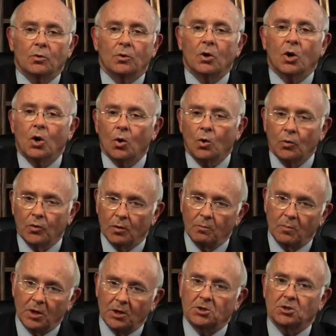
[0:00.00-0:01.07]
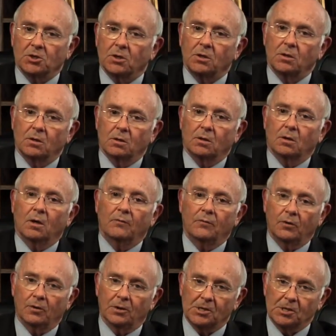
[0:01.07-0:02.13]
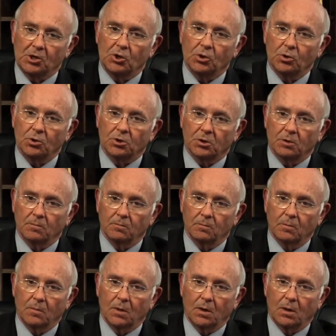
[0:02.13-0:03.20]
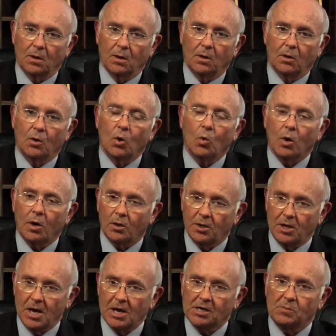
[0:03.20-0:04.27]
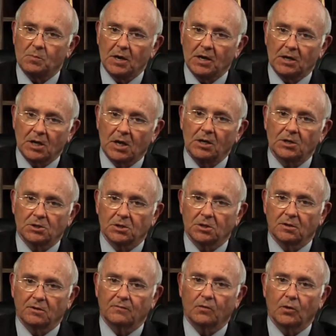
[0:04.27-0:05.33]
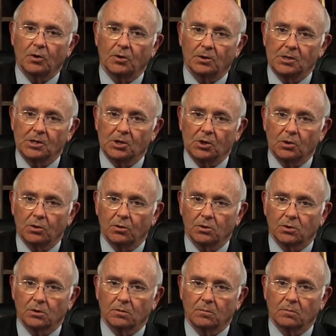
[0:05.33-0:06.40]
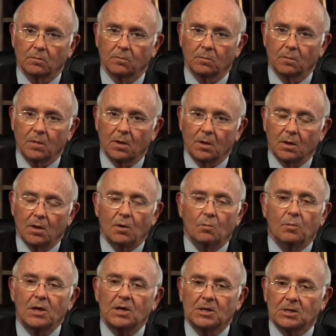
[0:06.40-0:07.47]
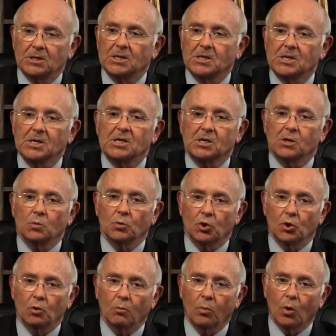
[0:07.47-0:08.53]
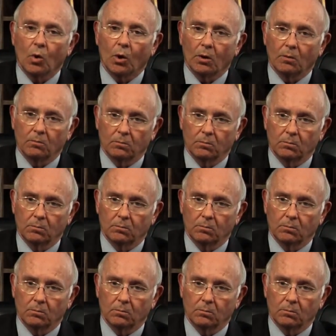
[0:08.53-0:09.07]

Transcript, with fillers: Know the mission of your institution. Know what are the expectations for your institution. Be consistent with your board.